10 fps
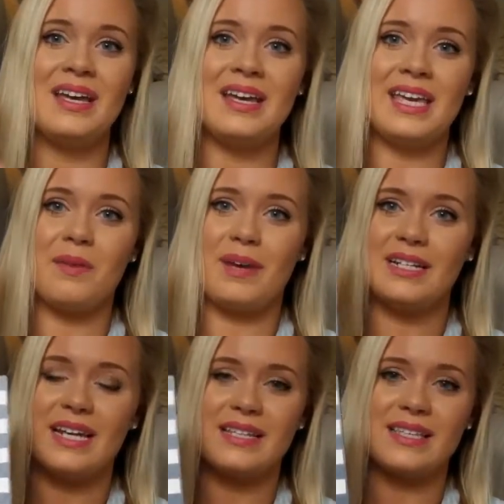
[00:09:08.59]
keep my
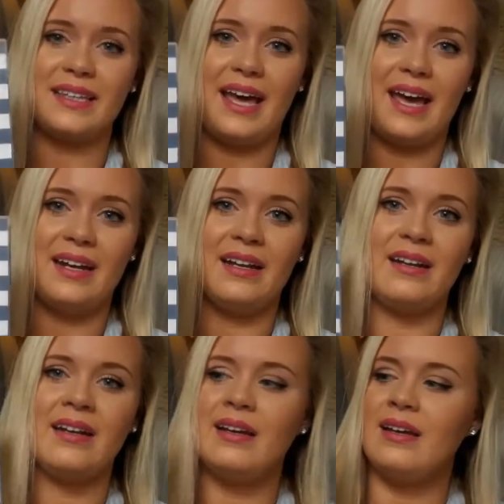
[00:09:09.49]
dates in line and
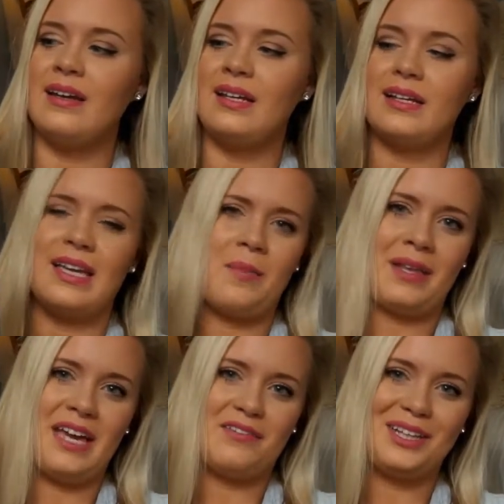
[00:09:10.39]
get my
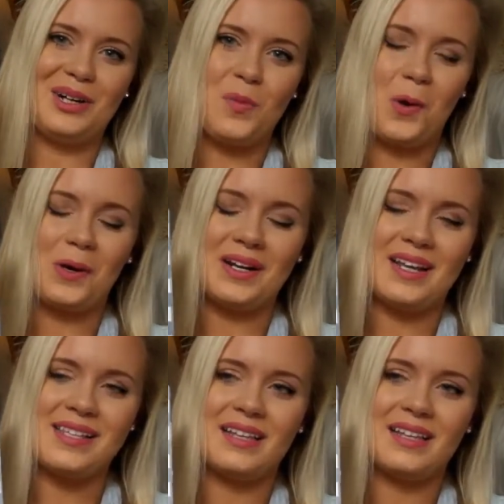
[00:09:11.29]
life a little more organized.